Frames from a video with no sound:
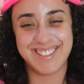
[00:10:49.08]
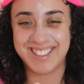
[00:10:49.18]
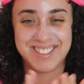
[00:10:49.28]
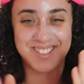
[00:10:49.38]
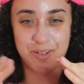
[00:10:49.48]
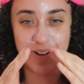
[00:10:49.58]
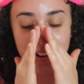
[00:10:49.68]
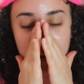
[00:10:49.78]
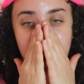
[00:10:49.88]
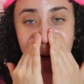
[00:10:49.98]
This is not what I
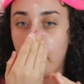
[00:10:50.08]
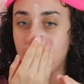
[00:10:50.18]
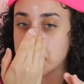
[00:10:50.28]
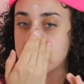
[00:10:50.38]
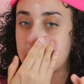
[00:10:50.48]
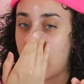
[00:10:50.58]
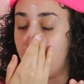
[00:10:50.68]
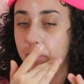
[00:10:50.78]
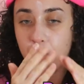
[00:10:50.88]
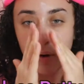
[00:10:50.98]
look like. I'm using the
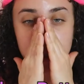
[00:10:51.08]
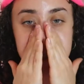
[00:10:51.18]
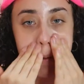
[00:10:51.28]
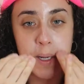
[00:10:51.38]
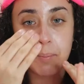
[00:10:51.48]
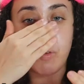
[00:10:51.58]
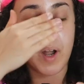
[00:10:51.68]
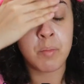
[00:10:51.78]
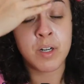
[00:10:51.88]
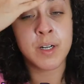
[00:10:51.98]
e.l.f. Poreless Putty
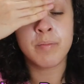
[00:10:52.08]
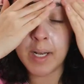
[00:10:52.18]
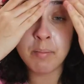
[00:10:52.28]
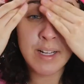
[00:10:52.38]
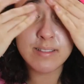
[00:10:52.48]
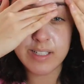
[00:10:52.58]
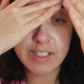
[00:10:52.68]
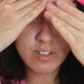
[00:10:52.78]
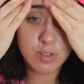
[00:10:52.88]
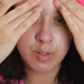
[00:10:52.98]
Primer in my
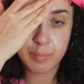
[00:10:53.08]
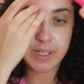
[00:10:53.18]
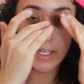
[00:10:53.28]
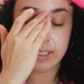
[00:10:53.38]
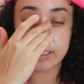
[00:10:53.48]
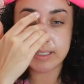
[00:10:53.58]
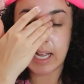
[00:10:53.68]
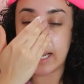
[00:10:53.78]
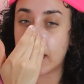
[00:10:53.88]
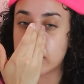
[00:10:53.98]
T-zone because
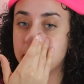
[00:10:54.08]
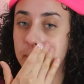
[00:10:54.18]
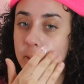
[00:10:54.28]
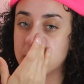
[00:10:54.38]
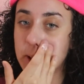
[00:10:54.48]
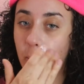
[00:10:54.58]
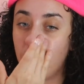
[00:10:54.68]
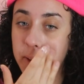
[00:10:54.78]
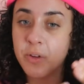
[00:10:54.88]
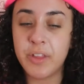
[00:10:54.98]
I get the most
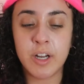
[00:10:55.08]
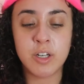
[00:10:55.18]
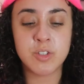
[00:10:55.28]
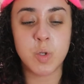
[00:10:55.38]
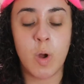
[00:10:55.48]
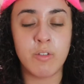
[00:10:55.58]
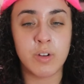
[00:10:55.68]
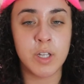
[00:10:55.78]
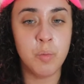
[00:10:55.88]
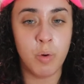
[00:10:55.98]
oil there. So I
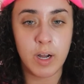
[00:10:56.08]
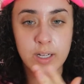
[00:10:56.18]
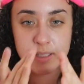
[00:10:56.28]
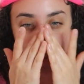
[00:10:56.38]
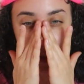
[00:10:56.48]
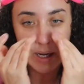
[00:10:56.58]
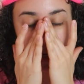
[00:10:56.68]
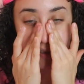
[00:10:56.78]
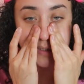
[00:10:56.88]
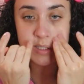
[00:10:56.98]
really want a
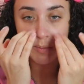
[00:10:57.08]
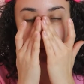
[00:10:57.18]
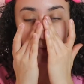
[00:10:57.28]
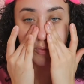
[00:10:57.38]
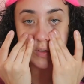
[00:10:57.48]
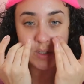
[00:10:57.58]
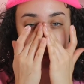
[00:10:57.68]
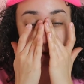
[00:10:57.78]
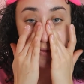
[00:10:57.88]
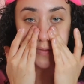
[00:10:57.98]
nice smooth
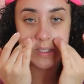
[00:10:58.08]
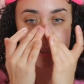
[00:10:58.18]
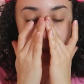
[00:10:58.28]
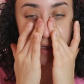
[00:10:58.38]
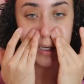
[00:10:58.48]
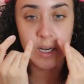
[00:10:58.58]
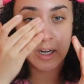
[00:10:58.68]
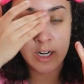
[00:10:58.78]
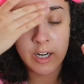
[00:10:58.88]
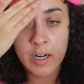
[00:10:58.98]
surface
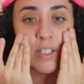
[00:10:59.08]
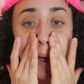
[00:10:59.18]
there.